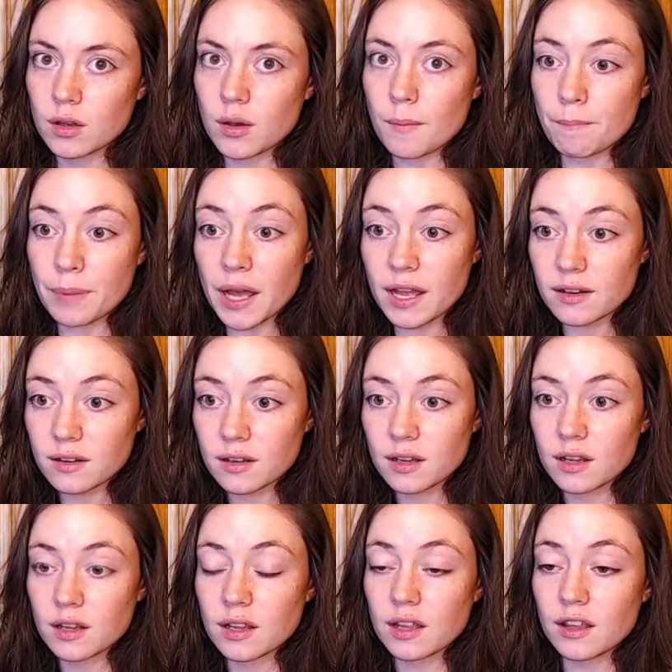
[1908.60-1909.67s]
But
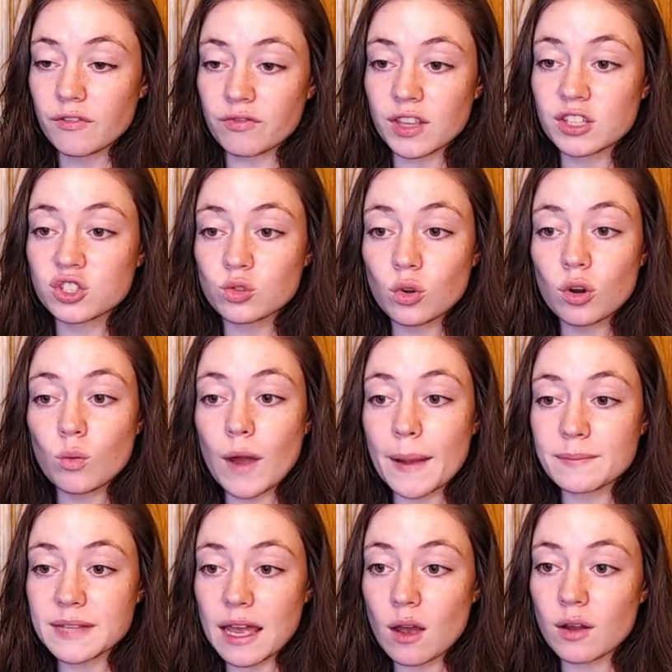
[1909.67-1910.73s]
if these two are
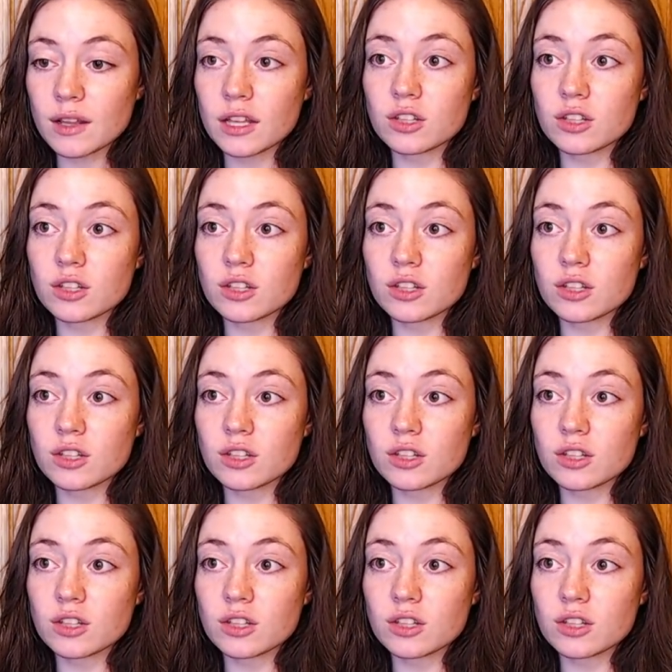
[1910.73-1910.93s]
wiped out and then